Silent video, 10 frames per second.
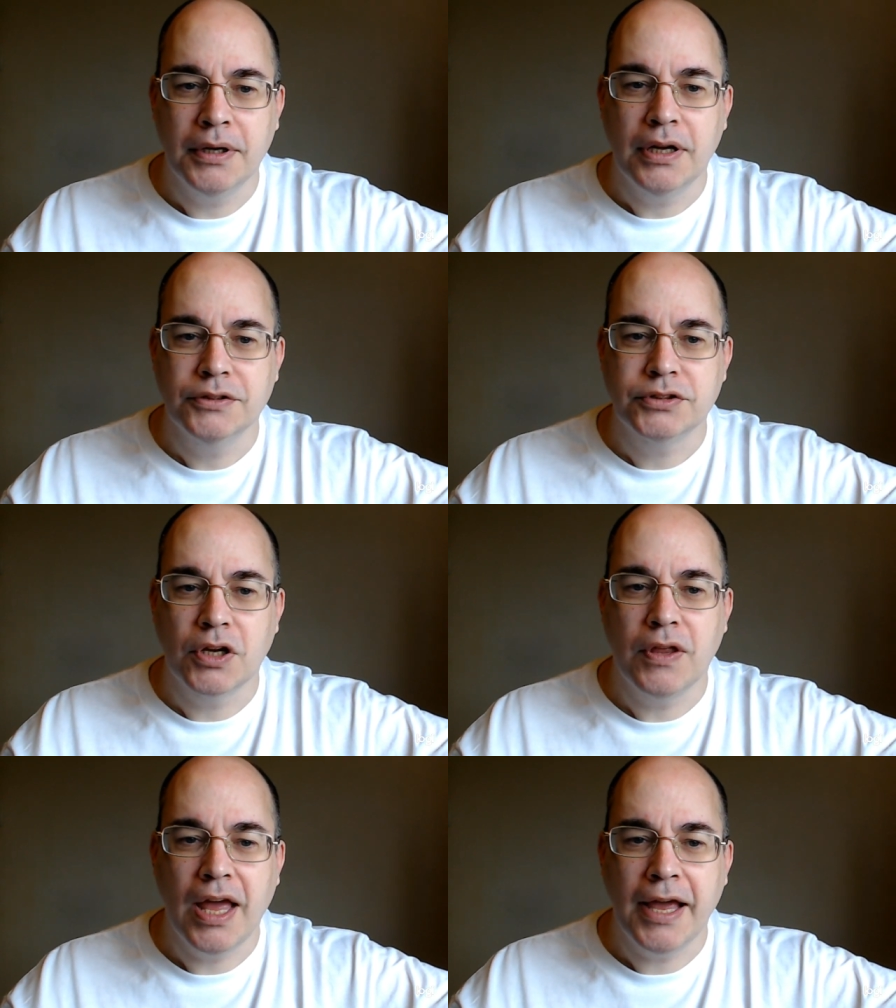and so
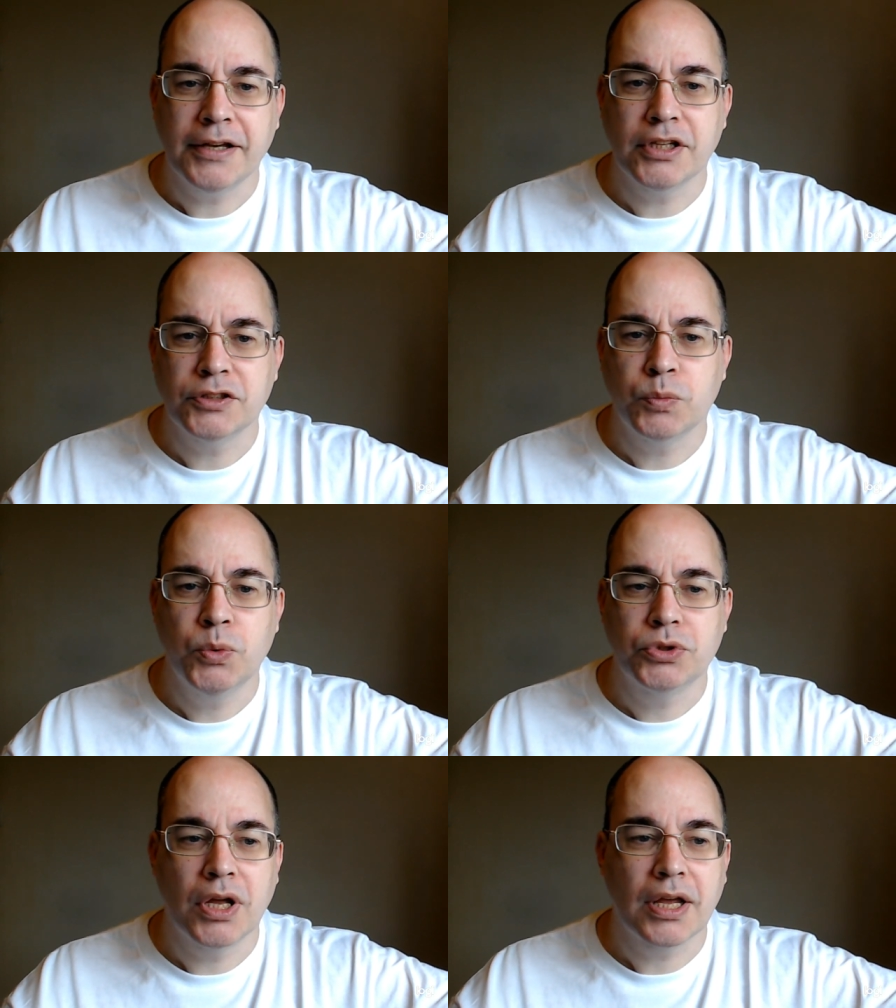the excess
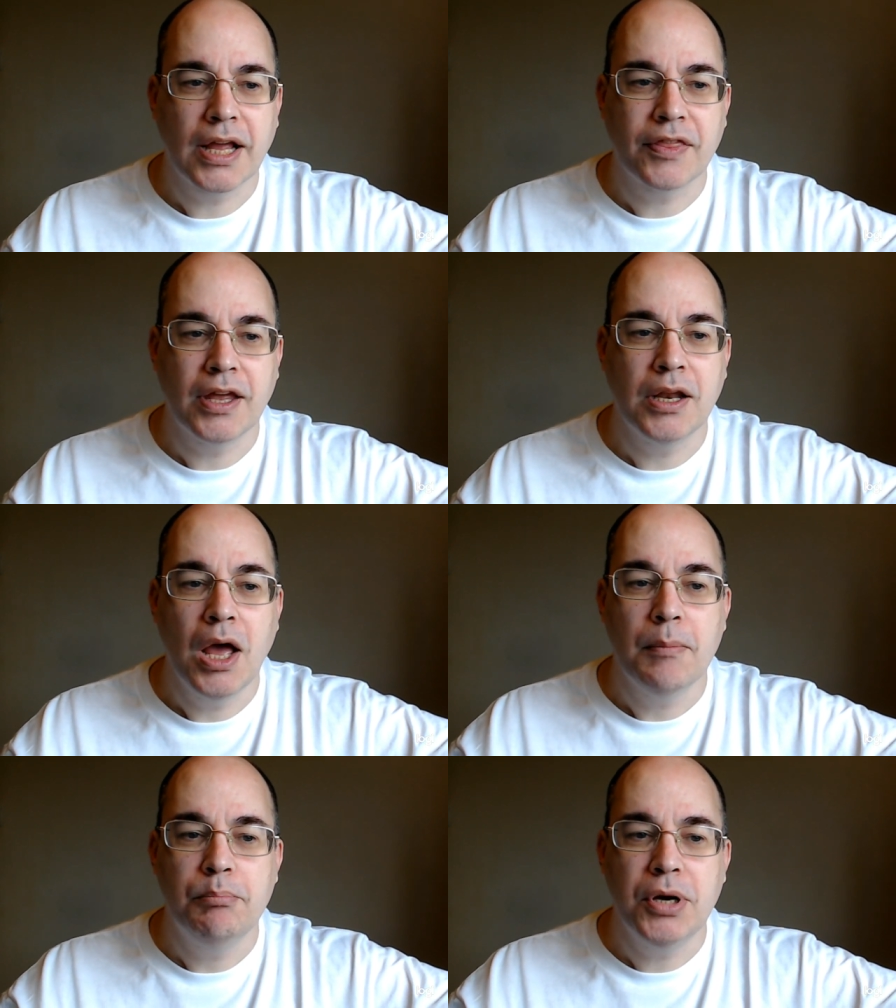water can then
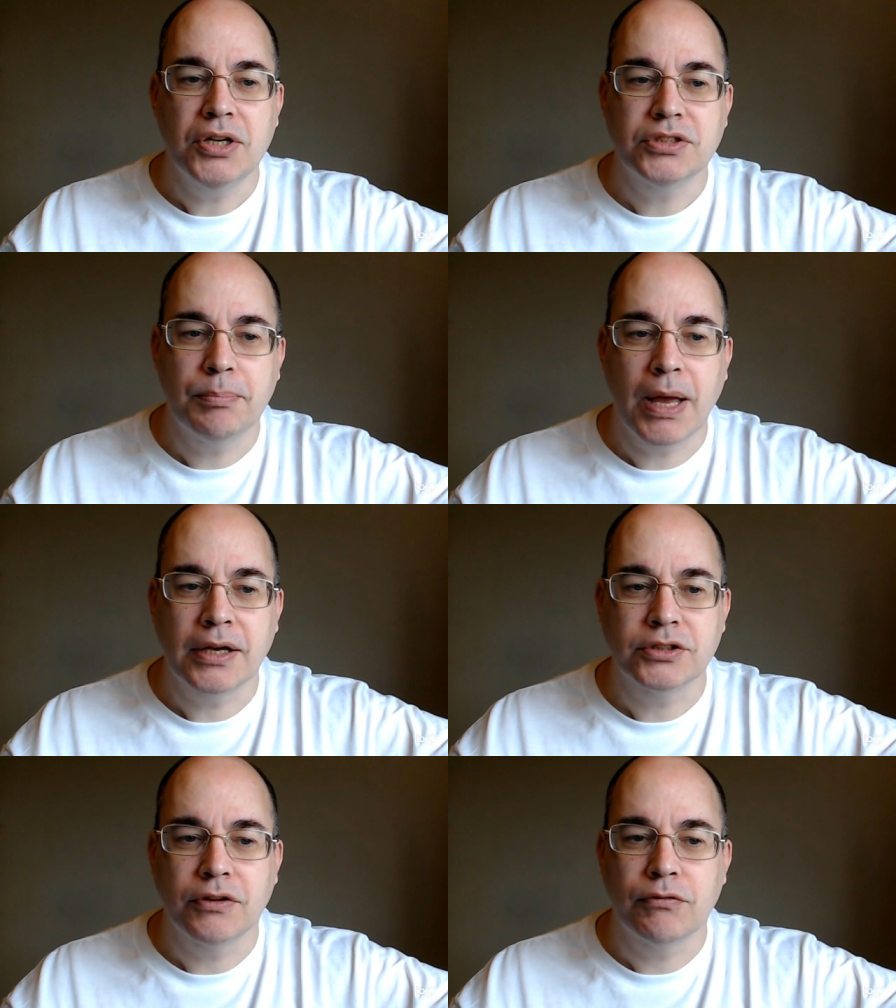burst the
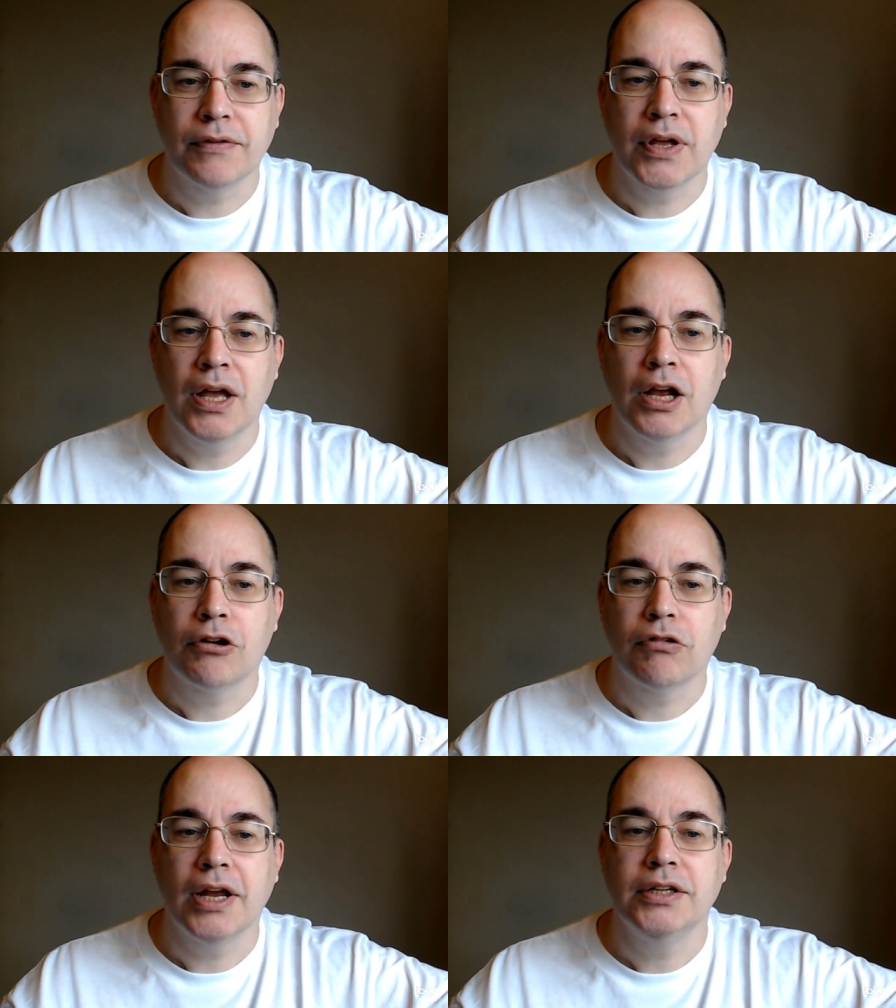banks of the river,
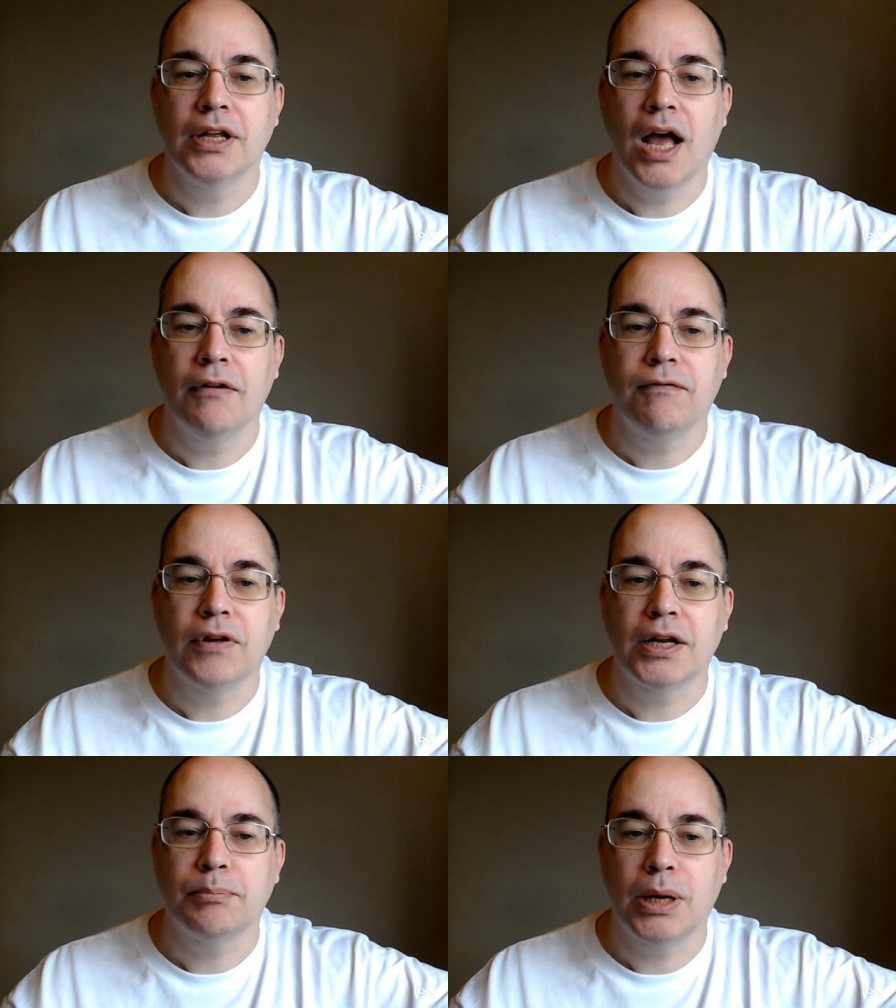creating a
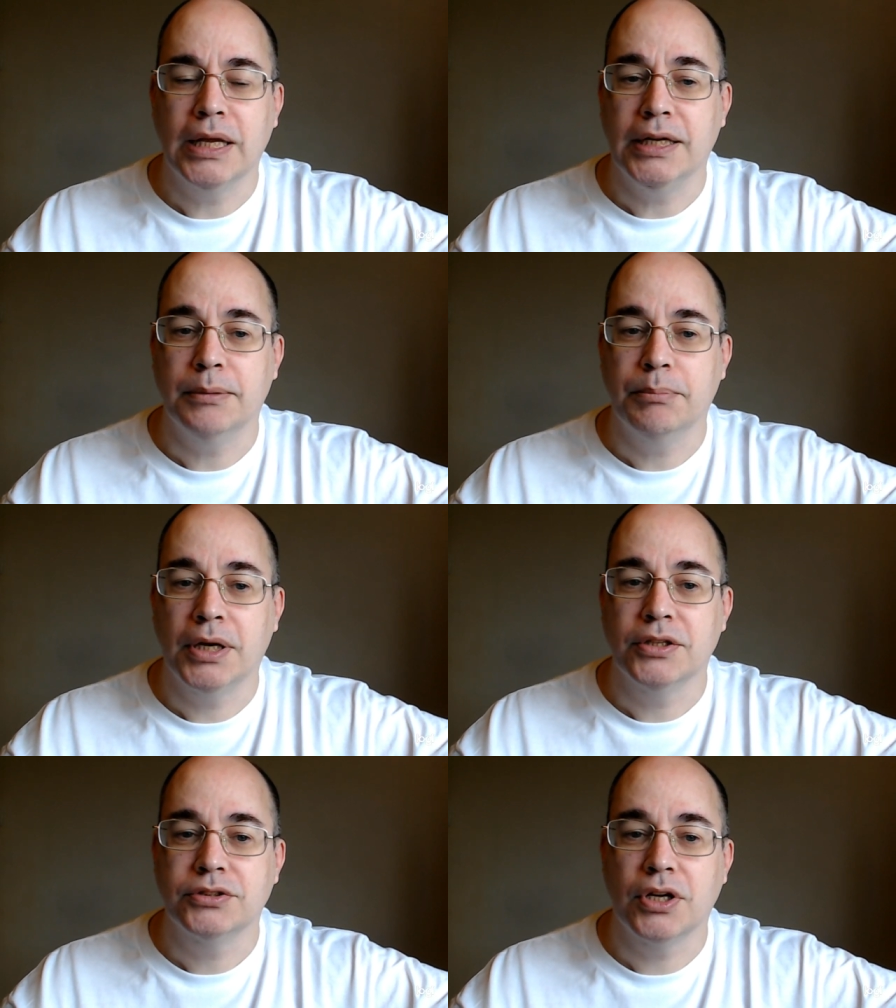floodplain by the
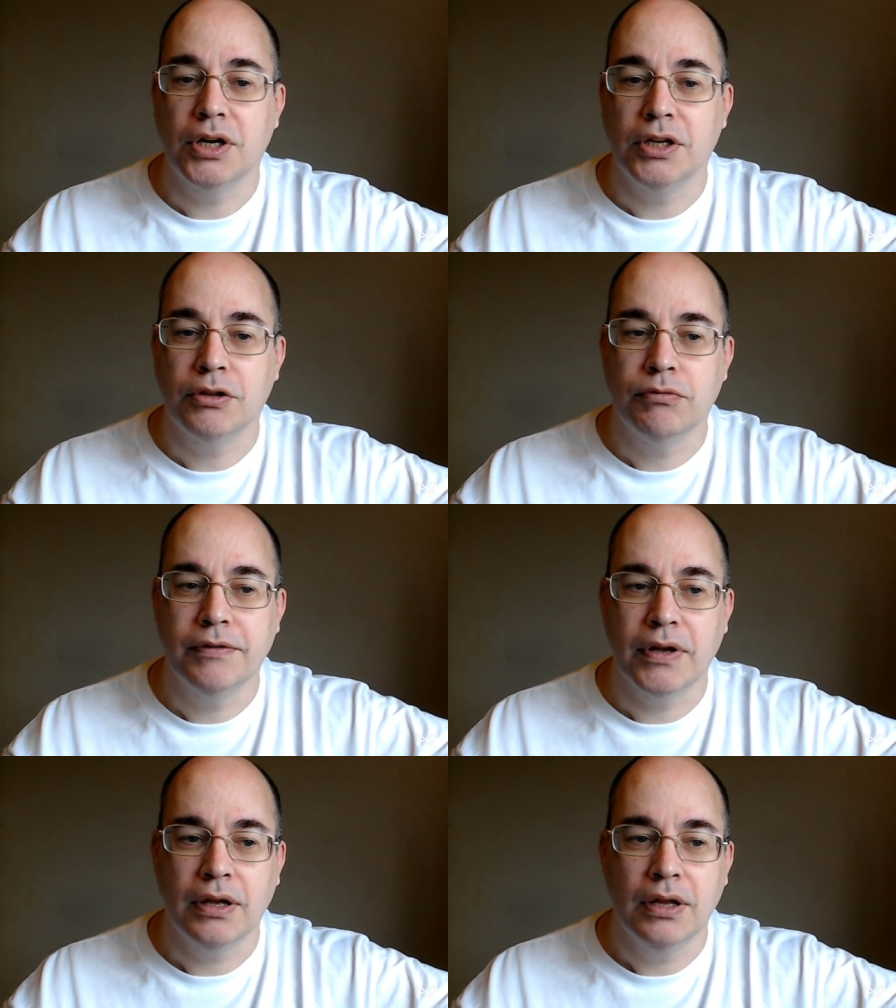side of the river,